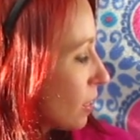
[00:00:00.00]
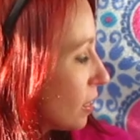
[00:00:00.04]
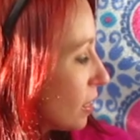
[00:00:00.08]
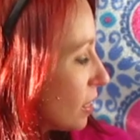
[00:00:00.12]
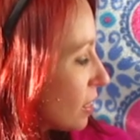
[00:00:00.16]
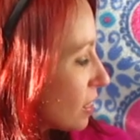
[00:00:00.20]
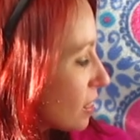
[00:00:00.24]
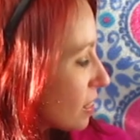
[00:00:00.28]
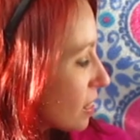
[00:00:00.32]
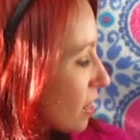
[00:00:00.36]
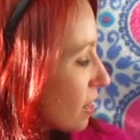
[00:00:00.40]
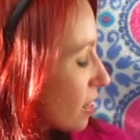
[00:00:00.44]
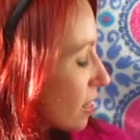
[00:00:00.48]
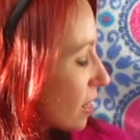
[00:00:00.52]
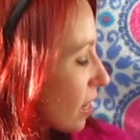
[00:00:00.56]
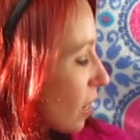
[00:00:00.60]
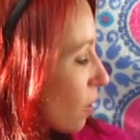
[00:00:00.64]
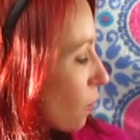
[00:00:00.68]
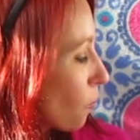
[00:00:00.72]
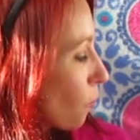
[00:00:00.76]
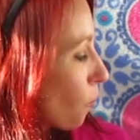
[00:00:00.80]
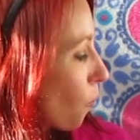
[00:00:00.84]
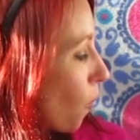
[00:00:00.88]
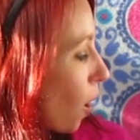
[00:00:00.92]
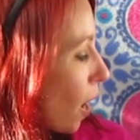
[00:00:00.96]
It's not like
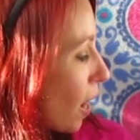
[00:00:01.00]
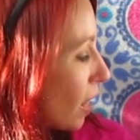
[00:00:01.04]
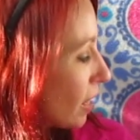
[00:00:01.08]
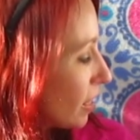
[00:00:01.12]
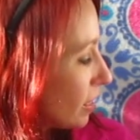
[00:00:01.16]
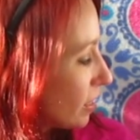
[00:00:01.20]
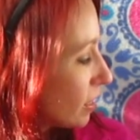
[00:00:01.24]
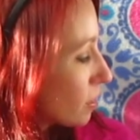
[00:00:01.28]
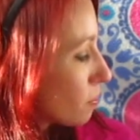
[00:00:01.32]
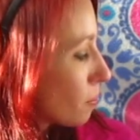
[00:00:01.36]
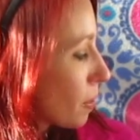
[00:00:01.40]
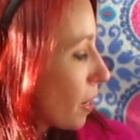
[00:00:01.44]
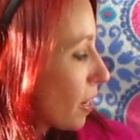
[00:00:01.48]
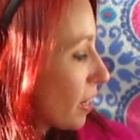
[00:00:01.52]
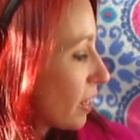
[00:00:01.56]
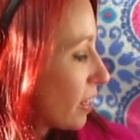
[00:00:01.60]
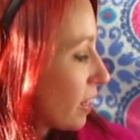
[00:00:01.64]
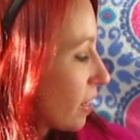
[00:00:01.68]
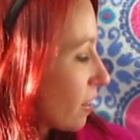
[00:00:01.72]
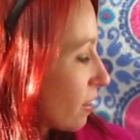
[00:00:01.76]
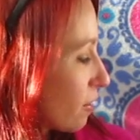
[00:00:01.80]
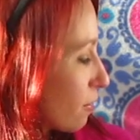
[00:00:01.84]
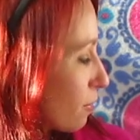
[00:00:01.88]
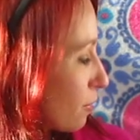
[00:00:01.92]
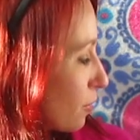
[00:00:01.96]
I wanted to potty
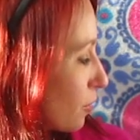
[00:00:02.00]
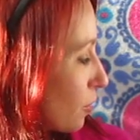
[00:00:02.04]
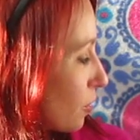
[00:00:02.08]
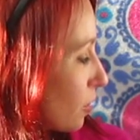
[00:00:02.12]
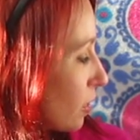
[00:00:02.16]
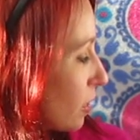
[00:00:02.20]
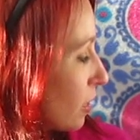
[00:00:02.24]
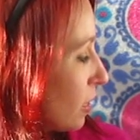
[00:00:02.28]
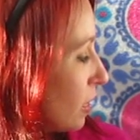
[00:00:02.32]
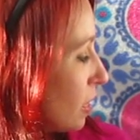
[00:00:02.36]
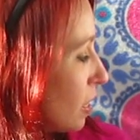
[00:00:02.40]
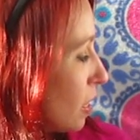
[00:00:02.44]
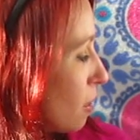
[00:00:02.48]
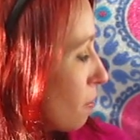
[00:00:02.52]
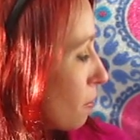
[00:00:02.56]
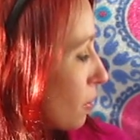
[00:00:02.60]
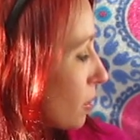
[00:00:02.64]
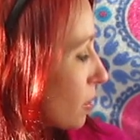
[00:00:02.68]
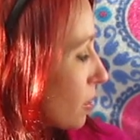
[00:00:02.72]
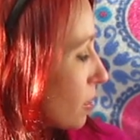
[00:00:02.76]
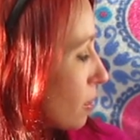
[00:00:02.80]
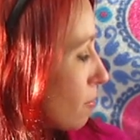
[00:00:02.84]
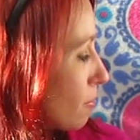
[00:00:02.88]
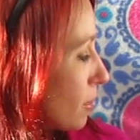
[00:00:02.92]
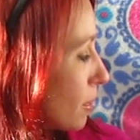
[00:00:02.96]
on the floor,
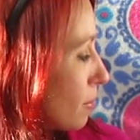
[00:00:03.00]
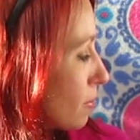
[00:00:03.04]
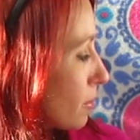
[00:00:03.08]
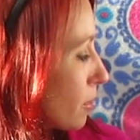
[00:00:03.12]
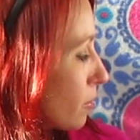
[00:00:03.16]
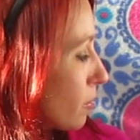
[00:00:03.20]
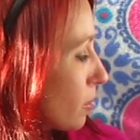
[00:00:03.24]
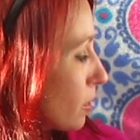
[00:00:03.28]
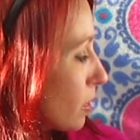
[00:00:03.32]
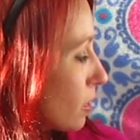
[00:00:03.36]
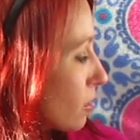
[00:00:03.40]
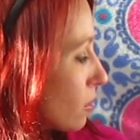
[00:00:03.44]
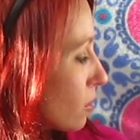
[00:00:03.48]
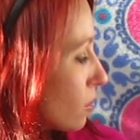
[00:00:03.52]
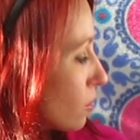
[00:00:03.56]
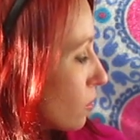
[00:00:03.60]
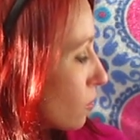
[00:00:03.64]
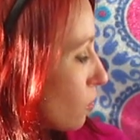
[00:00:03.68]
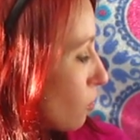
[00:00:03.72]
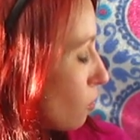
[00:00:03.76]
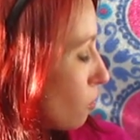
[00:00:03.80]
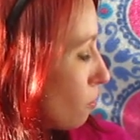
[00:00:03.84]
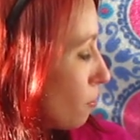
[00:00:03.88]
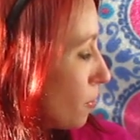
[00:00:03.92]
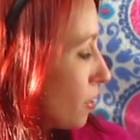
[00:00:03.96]
but sometimes I would get
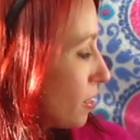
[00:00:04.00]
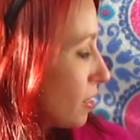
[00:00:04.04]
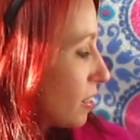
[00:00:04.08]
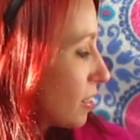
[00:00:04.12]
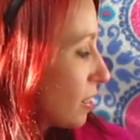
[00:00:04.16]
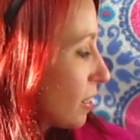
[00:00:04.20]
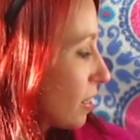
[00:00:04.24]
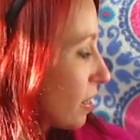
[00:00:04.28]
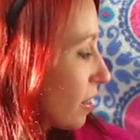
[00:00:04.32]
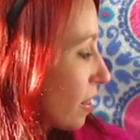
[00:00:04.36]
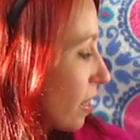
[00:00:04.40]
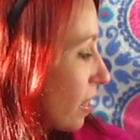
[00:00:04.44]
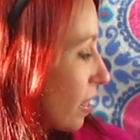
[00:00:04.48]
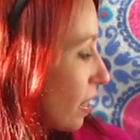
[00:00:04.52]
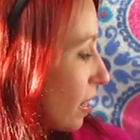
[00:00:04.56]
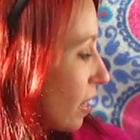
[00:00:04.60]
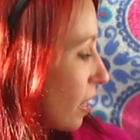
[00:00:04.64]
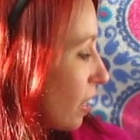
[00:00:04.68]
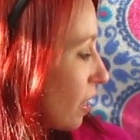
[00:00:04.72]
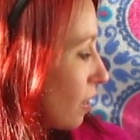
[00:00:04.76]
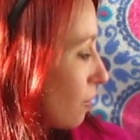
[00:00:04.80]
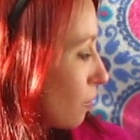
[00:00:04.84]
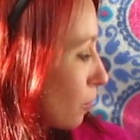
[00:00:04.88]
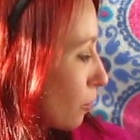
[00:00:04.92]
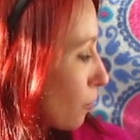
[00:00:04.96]
so busy that
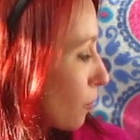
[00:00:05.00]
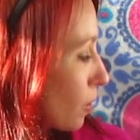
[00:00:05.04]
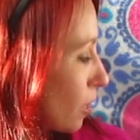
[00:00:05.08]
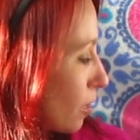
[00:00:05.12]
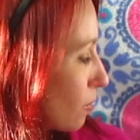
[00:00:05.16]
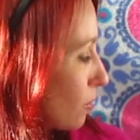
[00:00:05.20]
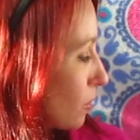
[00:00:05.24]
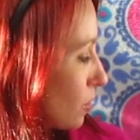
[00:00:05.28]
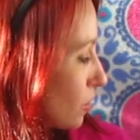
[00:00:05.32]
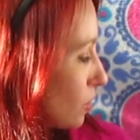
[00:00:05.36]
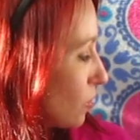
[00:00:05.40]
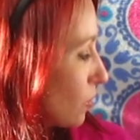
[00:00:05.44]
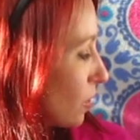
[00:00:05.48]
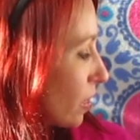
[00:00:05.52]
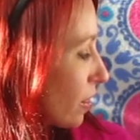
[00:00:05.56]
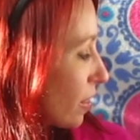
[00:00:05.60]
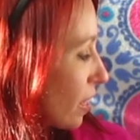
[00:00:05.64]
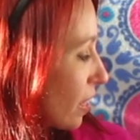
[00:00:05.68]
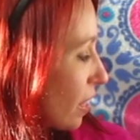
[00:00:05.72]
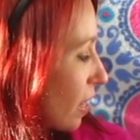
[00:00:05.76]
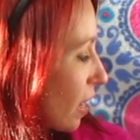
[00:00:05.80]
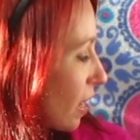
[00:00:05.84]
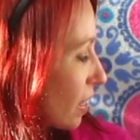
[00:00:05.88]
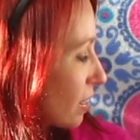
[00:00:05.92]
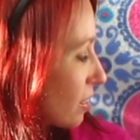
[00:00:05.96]
with what I was doing
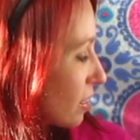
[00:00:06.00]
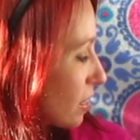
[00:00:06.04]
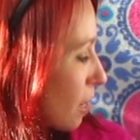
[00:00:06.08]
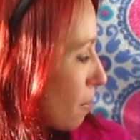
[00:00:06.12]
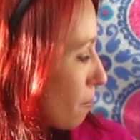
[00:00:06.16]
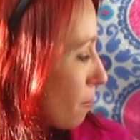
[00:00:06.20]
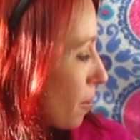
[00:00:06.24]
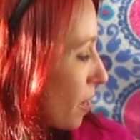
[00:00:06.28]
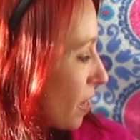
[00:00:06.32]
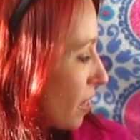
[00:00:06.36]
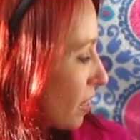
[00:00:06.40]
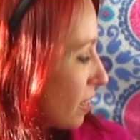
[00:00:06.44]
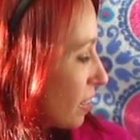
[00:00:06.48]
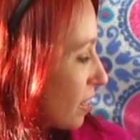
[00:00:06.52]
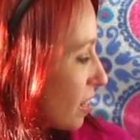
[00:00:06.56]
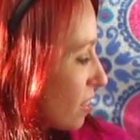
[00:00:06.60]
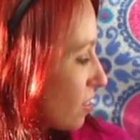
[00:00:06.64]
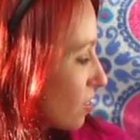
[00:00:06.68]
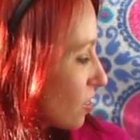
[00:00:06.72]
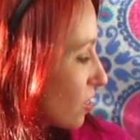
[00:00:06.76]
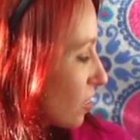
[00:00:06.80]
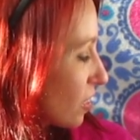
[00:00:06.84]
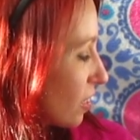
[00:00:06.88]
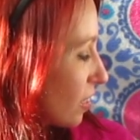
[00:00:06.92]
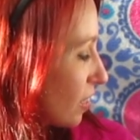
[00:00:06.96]
that I stopped paying
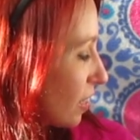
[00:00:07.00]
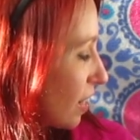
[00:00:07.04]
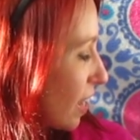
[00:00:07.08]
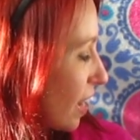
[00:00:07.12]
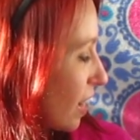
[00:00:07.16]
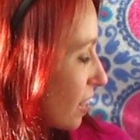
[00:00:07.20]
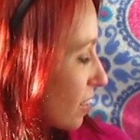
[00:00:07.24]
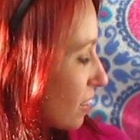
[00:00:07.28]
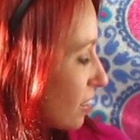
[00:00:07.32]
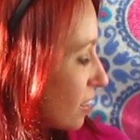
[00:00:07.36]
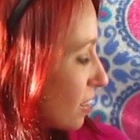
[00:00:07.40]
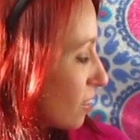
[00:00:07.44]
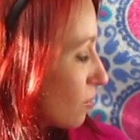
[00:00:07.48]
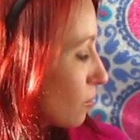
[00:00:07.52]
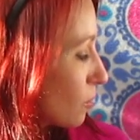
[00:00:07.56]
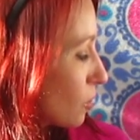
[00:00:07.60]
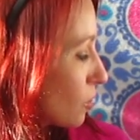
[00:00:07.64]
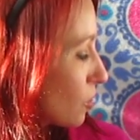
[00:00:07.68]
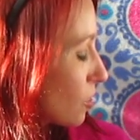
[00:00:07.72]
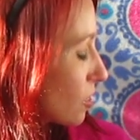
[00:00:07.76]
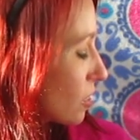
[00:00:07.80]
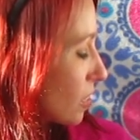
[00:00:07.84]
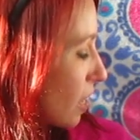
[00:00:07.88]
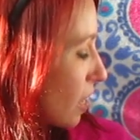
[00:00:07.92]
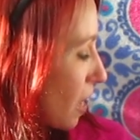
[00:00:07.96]
attention and an accident
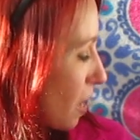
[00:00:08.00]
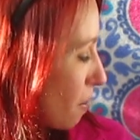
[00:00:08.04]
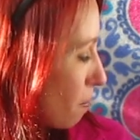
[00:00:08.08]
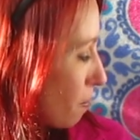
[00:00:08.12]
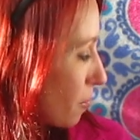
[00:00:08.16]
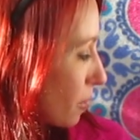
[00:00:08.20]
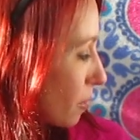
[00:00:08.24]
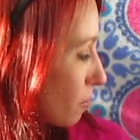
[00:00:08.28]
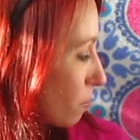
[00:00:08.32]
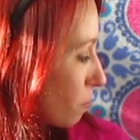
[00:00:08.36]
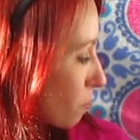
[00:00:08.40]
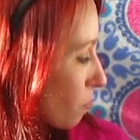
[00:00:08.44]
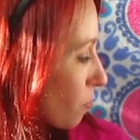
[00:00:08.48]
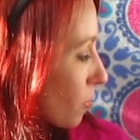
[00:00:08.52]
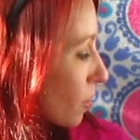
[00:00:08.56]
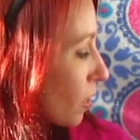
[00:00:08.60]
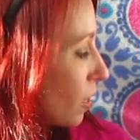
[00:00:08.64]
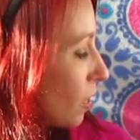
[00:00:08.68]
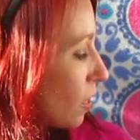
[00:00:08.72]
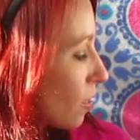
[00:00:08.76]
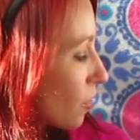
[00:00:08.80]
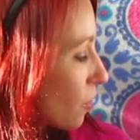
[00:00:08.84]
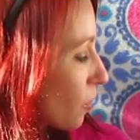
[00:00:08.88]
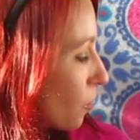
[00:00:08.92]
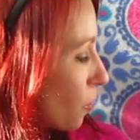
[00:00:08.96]
would just happen.
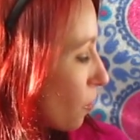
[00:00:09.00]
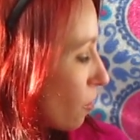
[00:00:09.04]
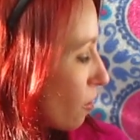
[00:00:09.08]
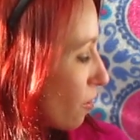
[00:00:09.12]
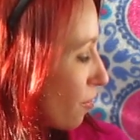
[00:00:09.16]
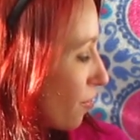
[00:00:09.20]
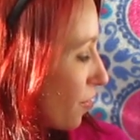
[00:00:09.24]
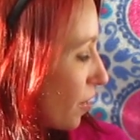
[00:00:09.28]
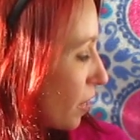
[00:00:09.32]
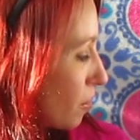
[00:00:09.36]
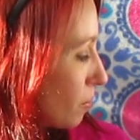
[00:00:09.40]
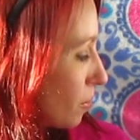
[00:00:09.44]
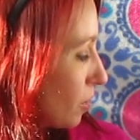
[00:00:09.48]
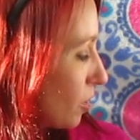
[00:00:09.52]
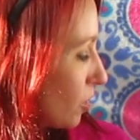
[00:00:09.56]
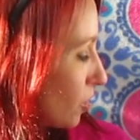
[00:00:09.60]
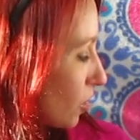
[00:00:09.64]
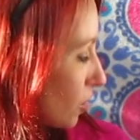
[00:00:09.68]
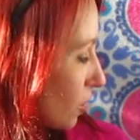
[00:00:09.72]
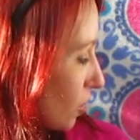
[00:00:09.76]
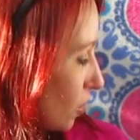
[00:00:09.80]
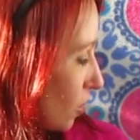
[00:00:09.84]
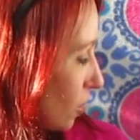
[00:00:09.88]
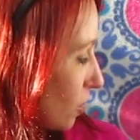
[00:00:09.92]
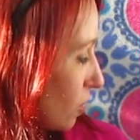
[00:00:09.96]
The whole family
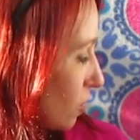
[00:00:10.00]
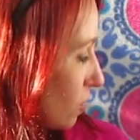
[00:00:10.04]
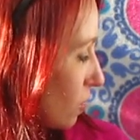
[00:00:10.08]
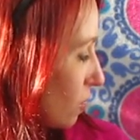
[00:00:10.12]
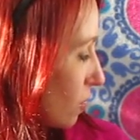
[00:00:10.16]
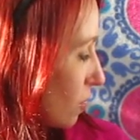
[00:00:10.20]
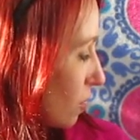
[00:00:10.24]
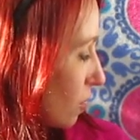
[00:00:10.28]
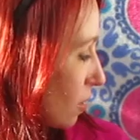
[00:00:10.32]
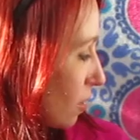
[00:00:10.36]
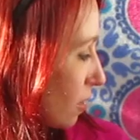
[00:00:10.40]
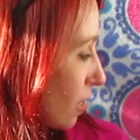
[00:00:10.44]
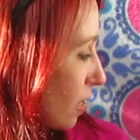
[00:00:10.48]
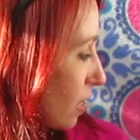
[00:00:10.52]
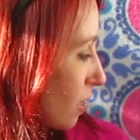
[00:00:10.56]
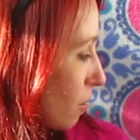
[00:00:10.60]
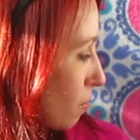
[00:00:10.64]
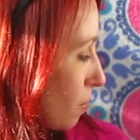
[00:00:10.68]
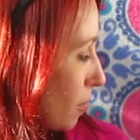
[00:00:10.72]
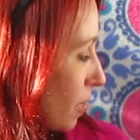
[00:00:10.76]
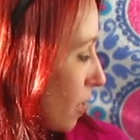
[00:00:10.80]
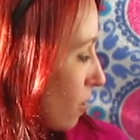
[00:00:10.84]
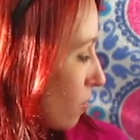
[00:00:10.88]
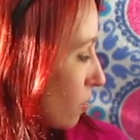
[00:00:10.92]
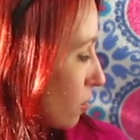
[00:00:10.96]
took turns letting
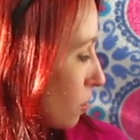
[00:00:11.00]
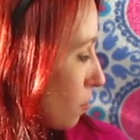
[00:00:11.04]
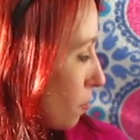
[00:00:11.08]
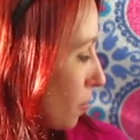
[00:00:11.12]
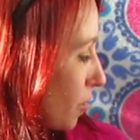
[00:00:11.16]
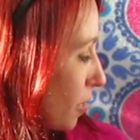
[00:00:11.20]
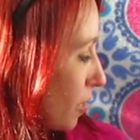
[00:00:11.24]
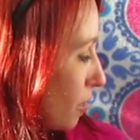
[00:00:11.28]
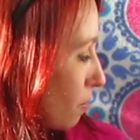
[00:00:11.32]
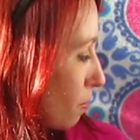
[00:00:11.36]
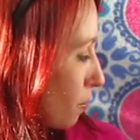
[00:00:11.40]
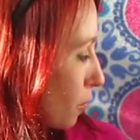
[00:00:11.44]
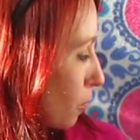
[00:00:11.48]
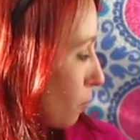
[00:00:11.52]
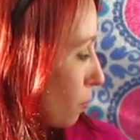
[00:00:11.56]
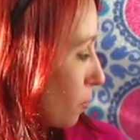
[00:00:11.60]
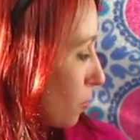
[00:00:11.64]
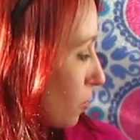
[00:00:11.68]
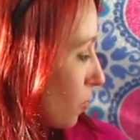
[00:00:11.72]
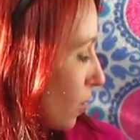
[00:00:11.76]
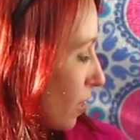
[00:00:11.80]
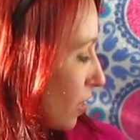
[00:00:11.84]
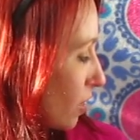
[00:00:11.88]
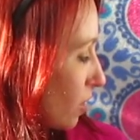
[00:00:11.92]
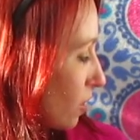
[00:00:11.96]
me out to pee and poop
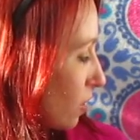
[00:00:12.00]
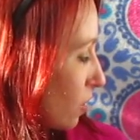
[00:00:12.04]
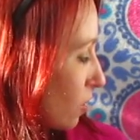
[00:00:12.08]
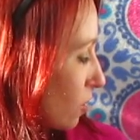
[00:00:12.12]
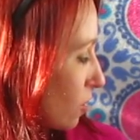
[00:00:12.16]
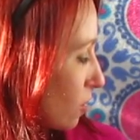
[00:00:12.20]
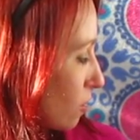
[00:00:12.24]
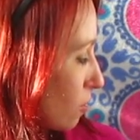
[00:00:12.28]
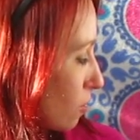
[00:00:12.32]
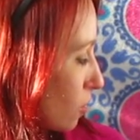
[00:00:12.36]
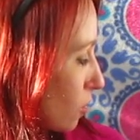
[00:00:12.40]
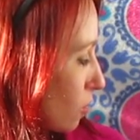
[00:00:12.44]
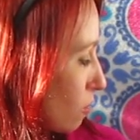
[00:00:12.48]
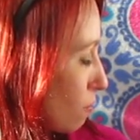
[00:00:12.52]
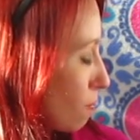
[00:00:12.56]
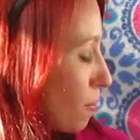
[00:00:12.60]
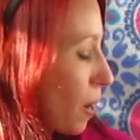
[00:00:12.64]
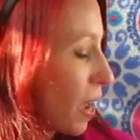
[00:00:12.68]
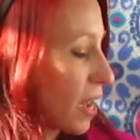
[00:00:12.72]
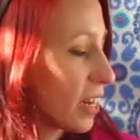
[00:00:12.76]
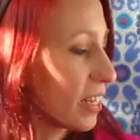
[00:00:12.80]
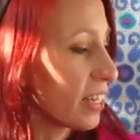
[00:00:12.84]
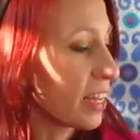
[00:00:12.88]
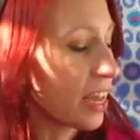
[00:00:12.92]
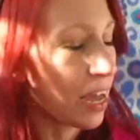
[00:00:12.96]
so I could learn good
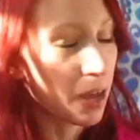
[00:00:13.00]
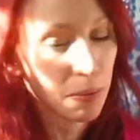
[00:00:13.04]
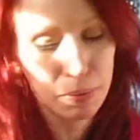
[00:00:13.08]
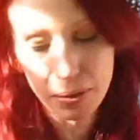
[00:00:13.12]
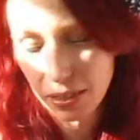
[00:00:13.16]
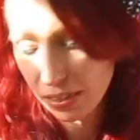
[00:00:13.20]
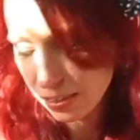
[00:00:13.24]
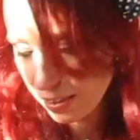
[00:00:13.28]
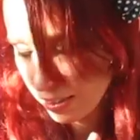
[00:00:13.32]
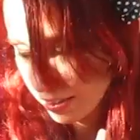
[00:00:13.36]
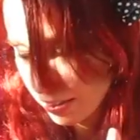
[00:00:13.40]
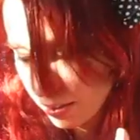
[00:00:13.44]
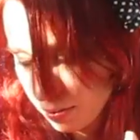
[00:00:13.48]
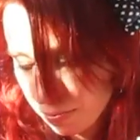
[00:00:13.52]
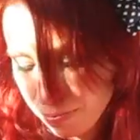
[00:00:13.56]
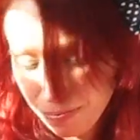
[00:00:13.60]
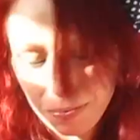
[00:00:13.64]
potty habits.